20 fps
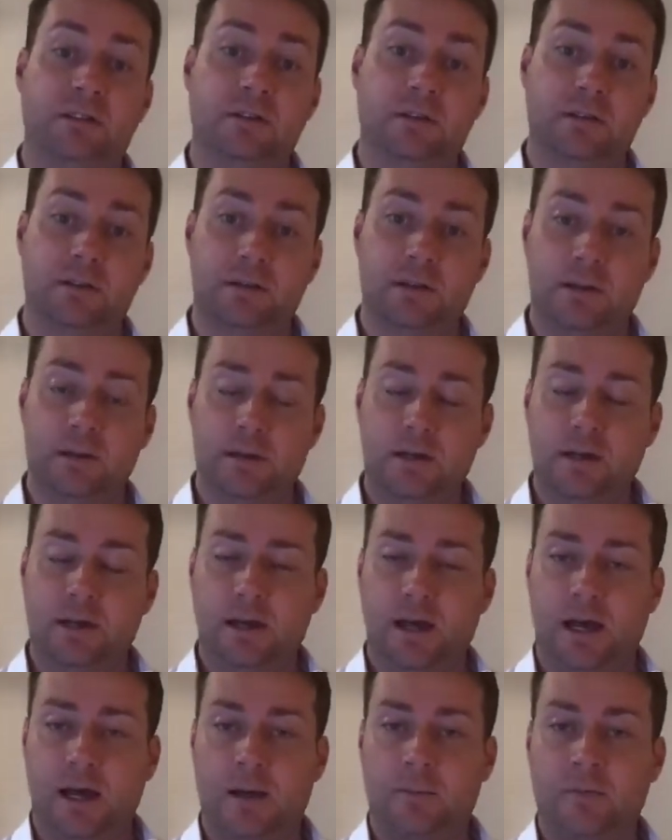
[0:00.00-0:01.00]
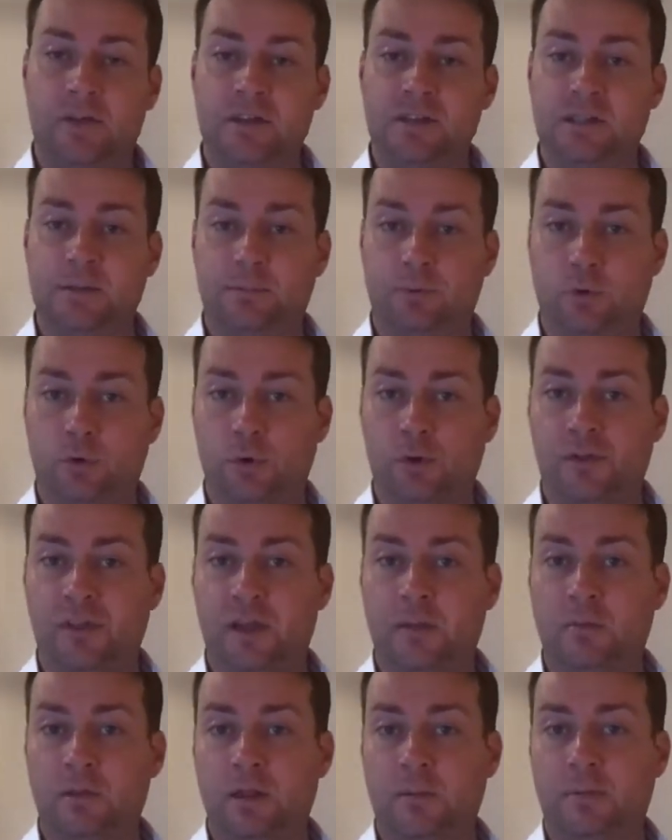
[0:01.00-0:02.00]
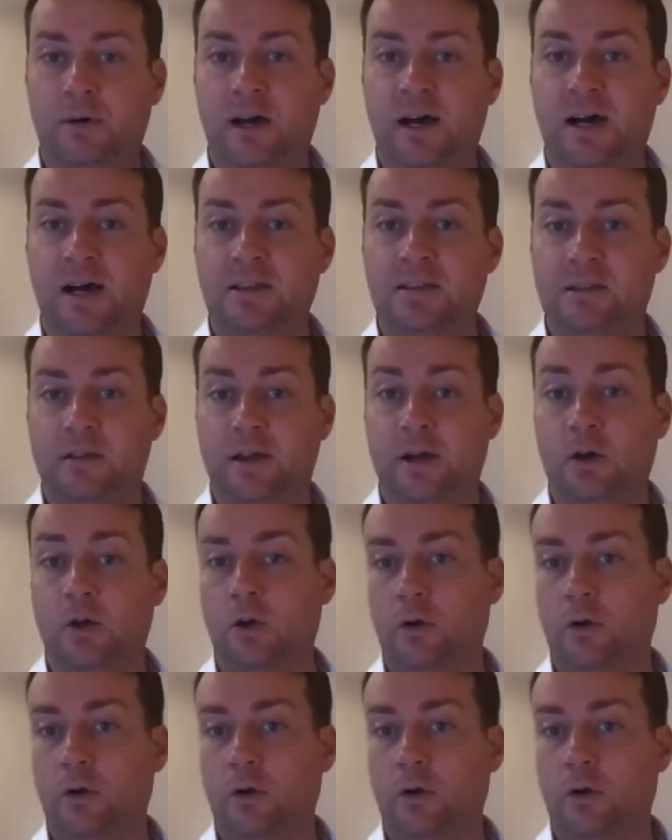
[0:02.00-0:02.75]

business that supported them in the past,